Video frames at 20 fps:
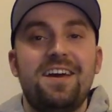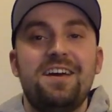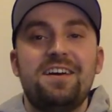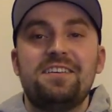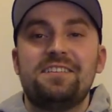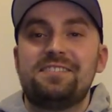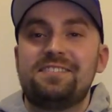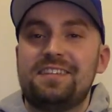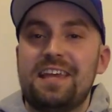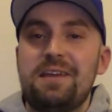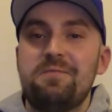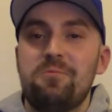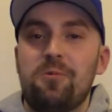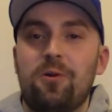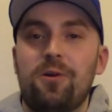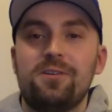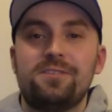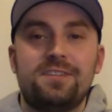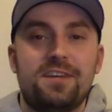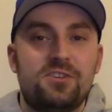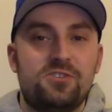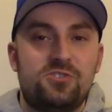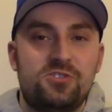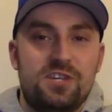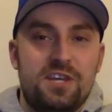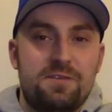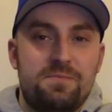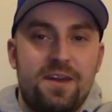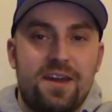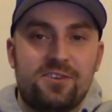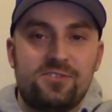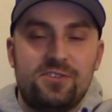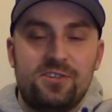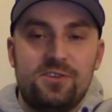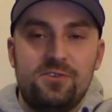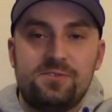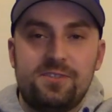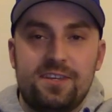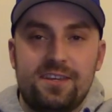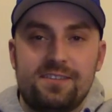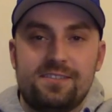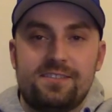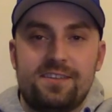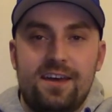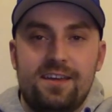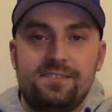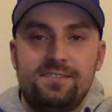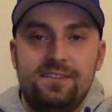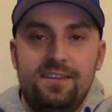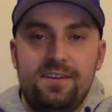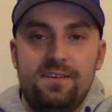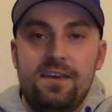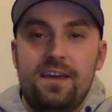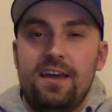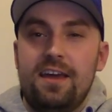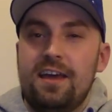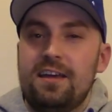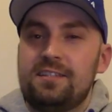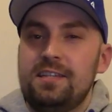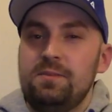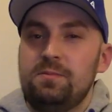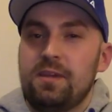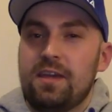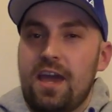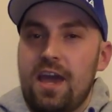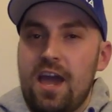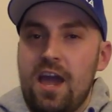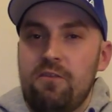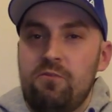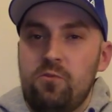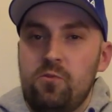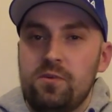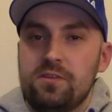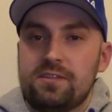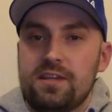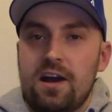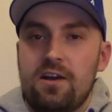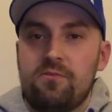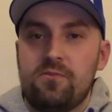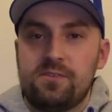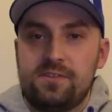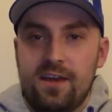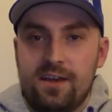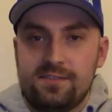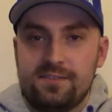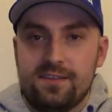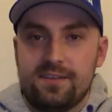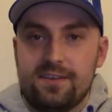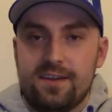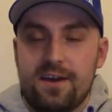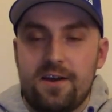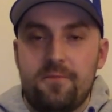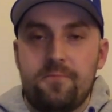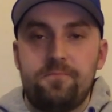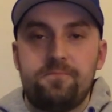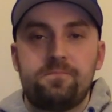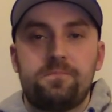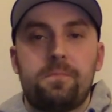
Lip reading: Same words that GM actually used against Tesla, it seems like everyone's out for Tesla now.